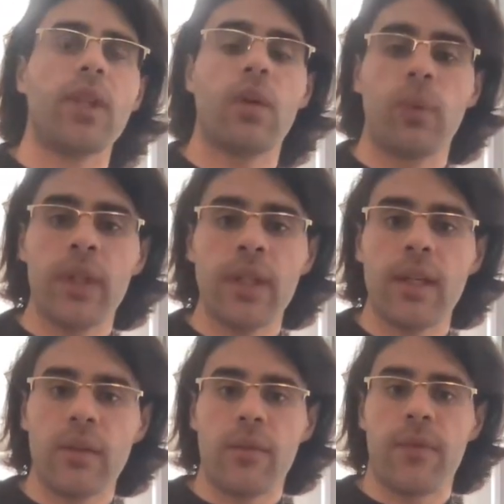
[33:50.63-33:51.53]
Within
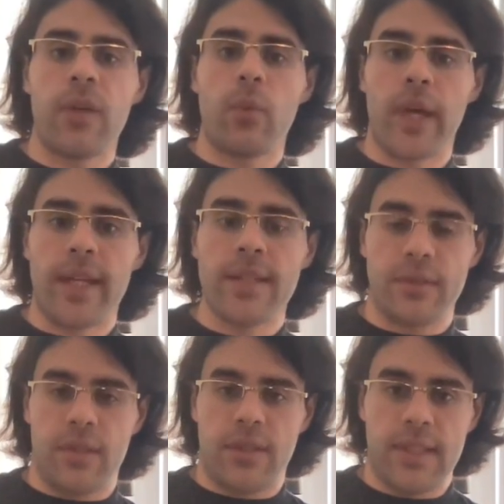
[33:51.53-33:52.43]
a few
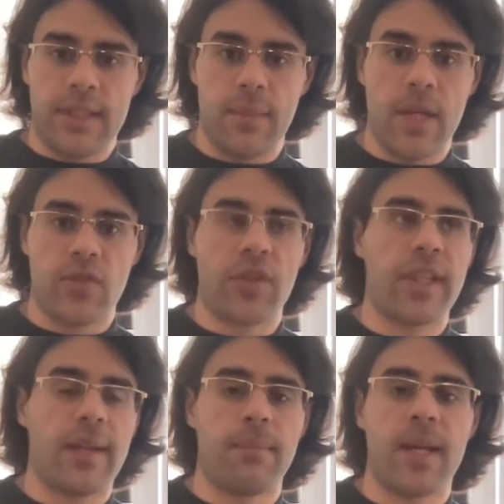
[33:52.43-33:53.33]
weeks, the system has
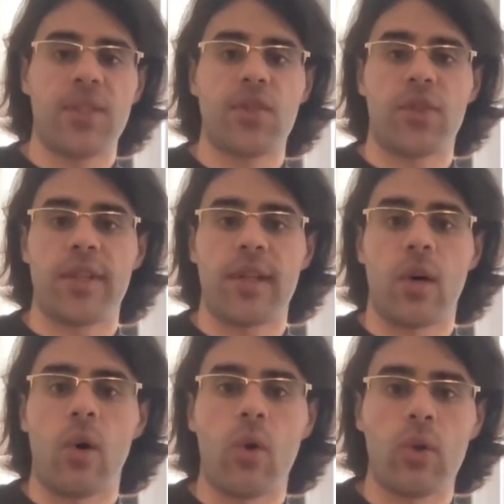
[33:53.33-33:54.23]
read and mastered
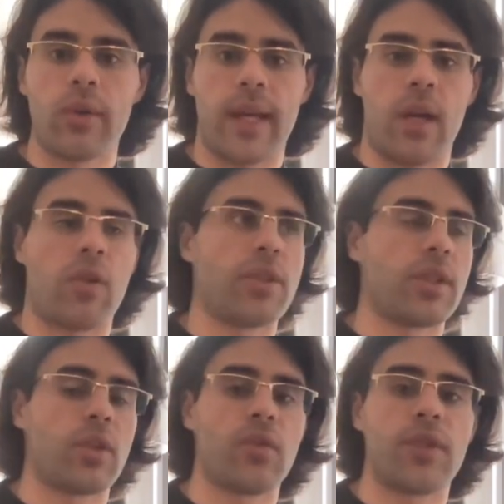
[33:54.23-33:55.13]
all the
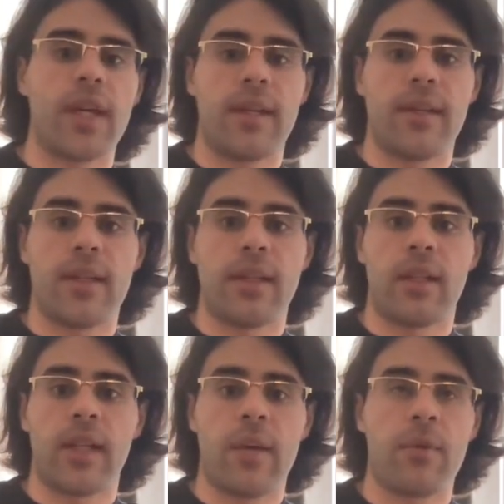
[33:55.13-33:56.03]
content contained in the
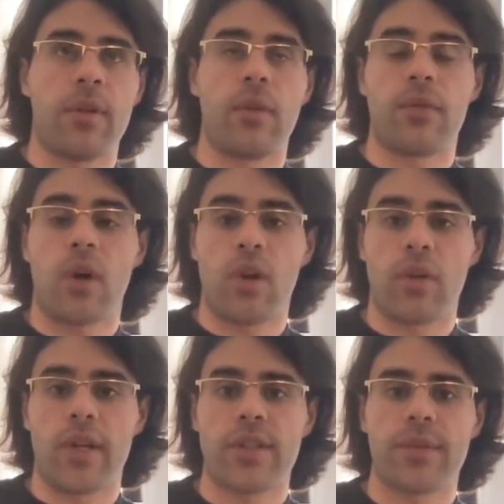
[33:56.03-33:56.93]
Library of
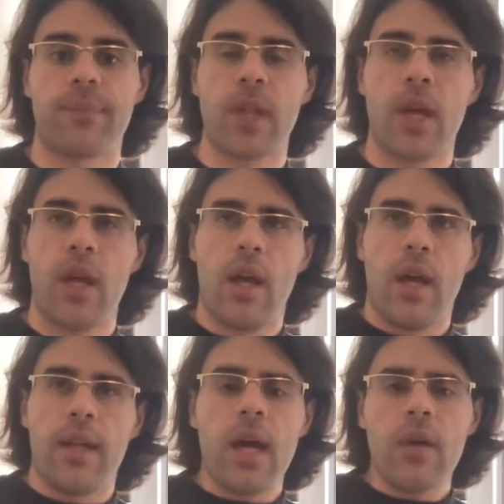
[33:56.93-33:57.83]
Congress.
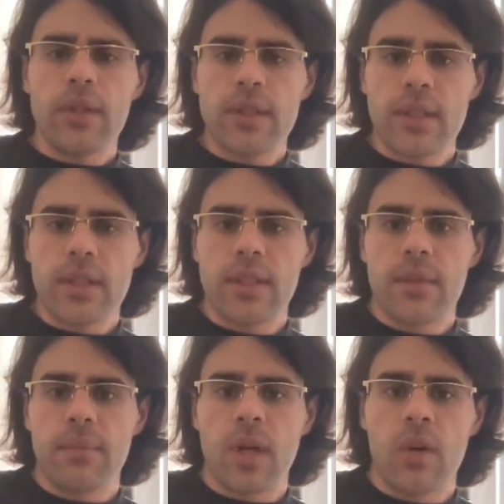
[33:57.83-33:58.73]
Now the
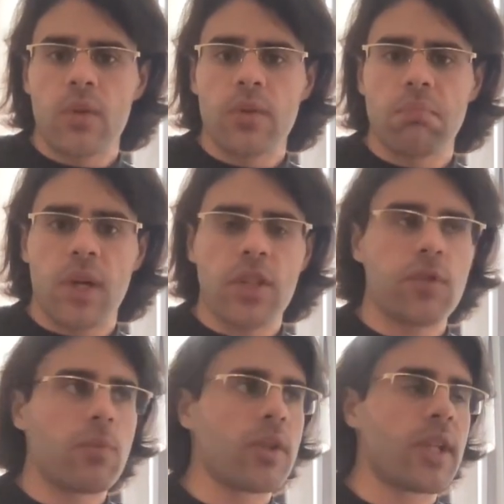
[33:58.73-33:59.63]
system knows
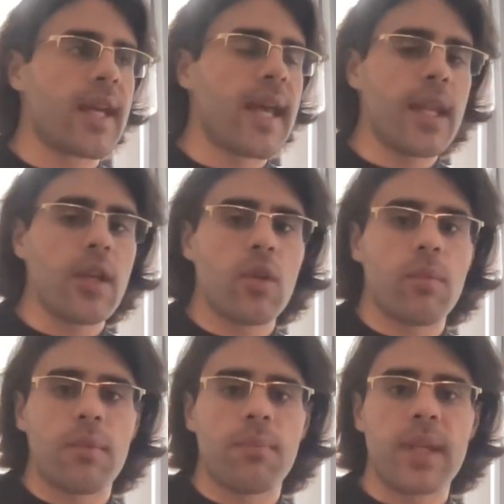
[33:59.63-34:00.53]
much more than any
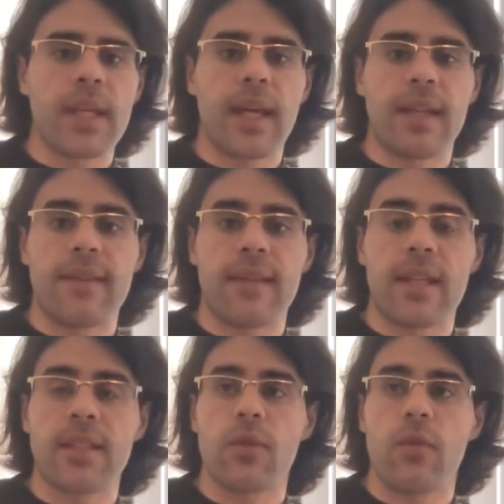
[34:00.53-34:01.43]
human being and
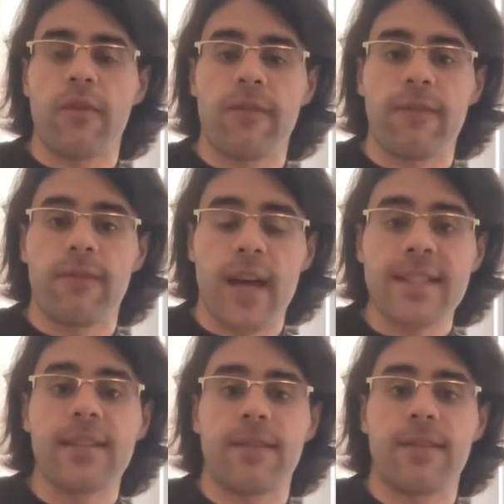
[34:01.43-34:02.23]
thinks vastly